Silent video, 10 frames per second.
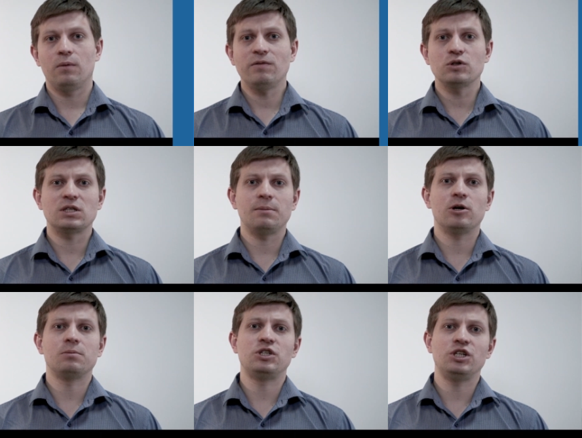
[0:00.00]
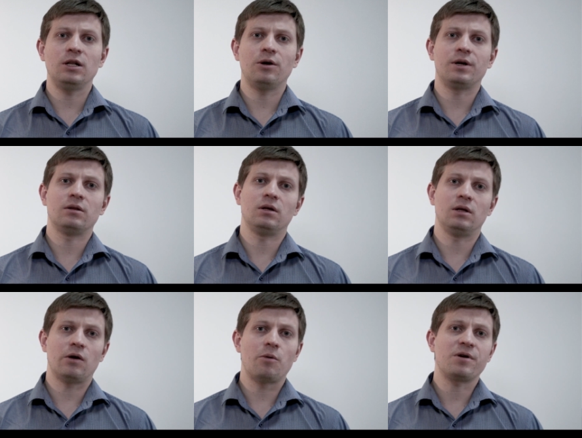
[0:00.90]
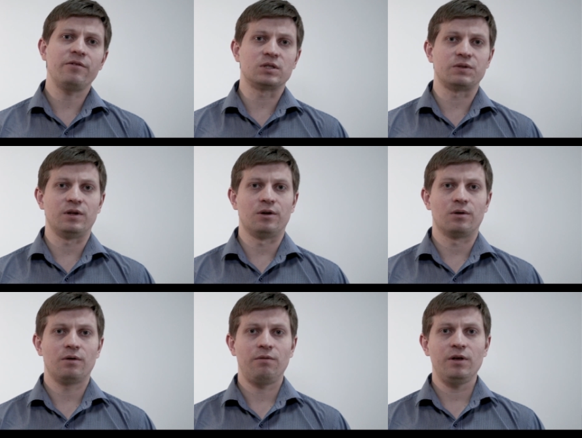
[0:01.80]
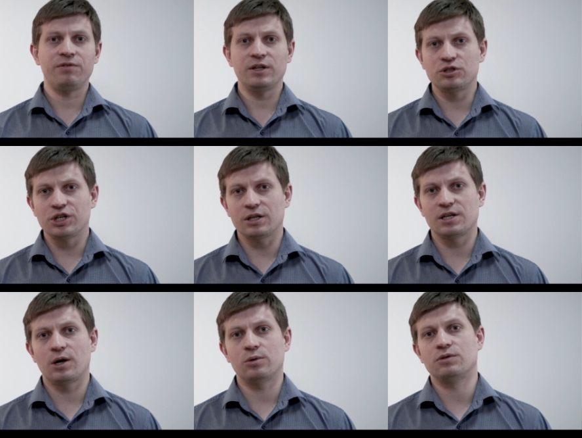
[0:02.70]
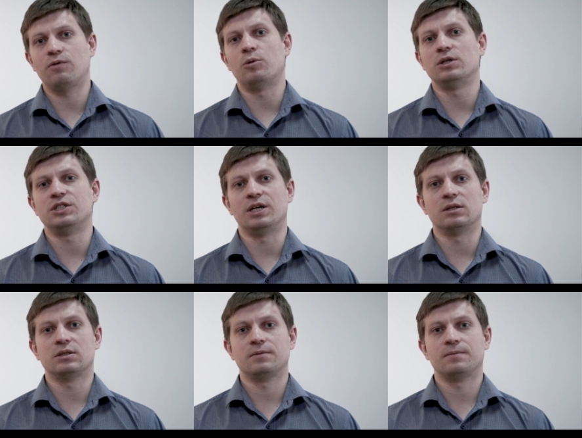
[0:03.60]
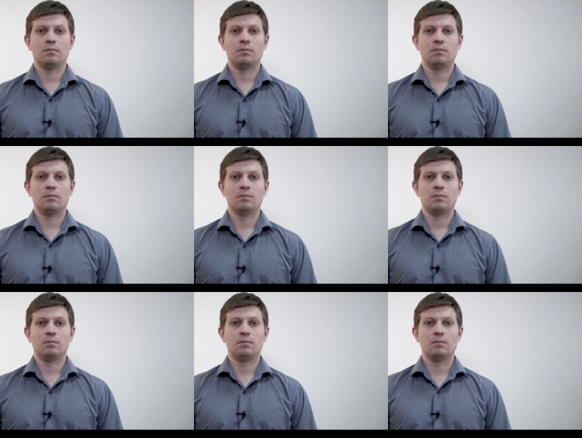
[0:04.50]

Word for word: We've talked about machine learning in our previous video. Feel free to check it out for more details.